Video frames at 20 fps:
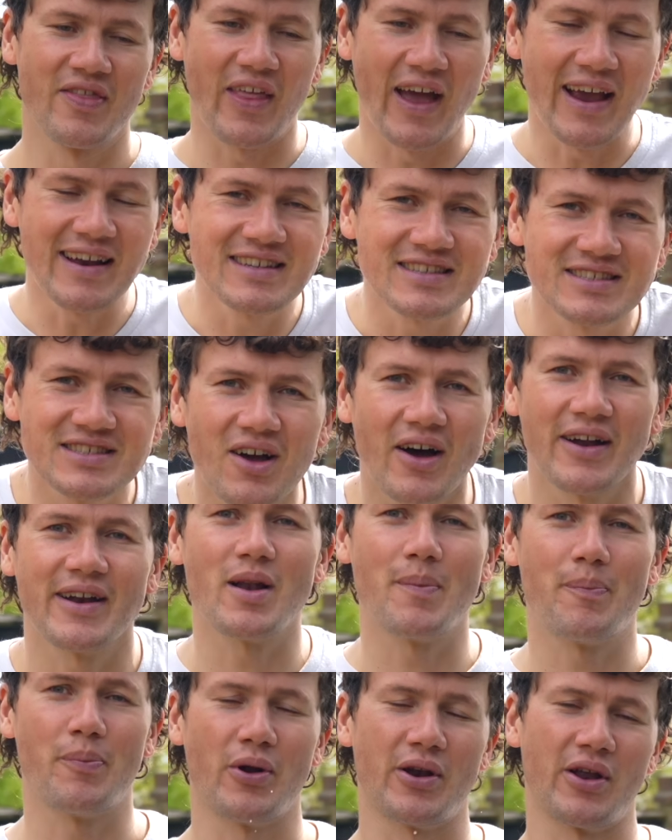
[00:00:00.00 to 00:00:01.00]
They
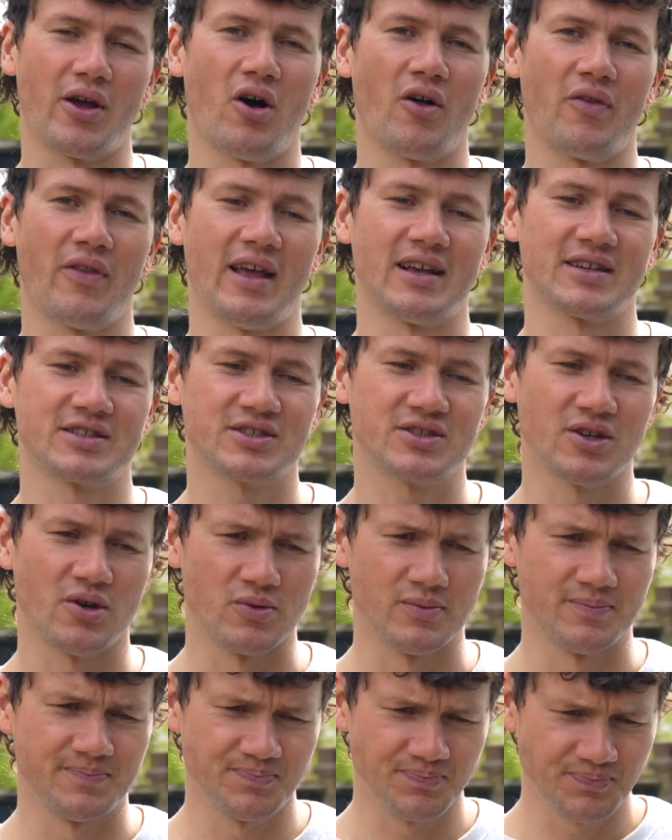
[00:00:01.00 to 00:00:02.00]
decided to put it on their
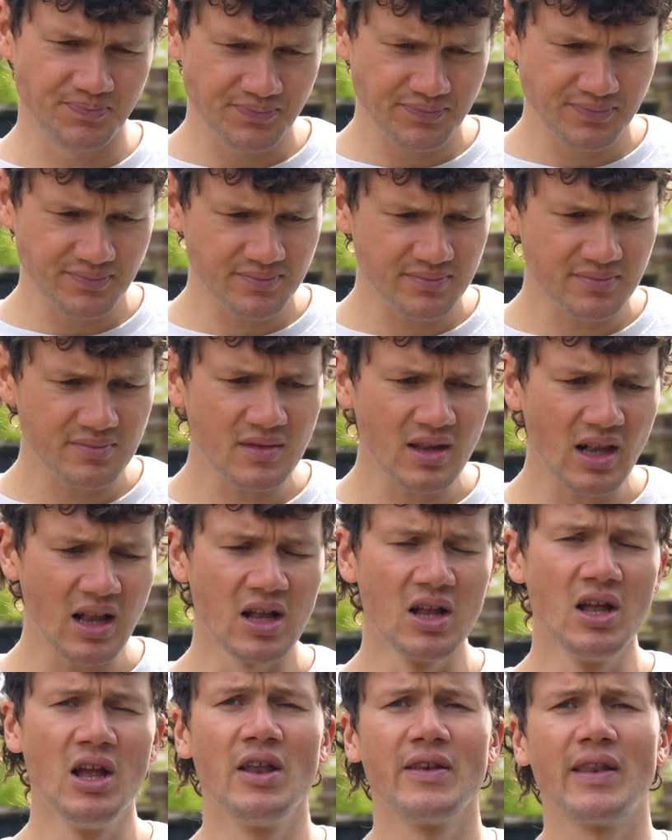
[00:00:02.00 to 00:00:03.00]
suit.
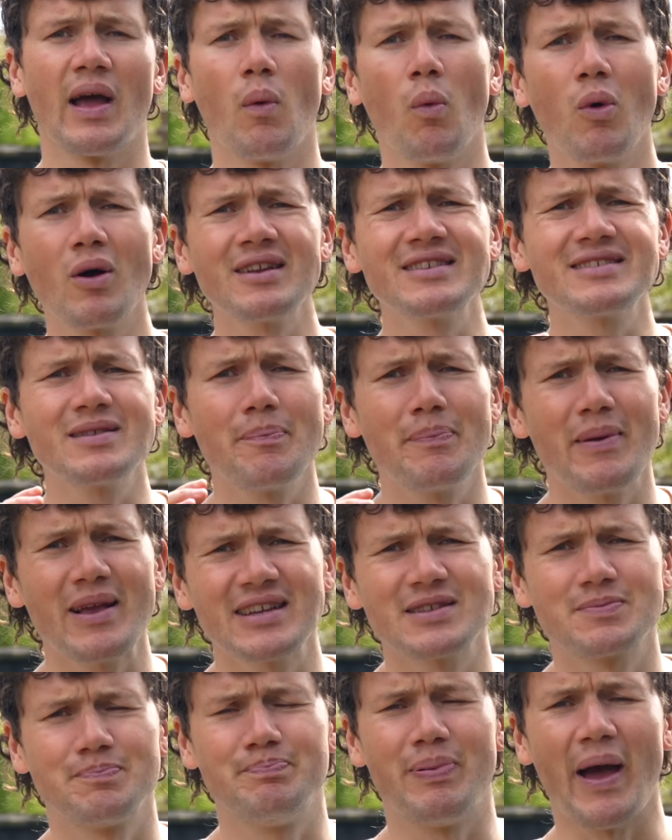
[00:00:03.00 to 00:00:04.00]
Now, what is the
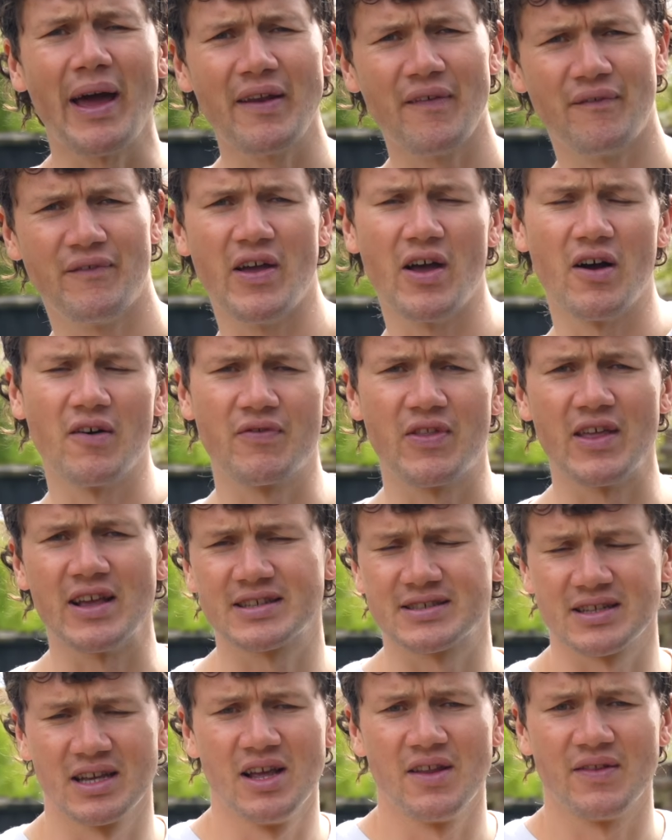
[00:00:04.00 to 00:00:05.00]
biggest benefit of this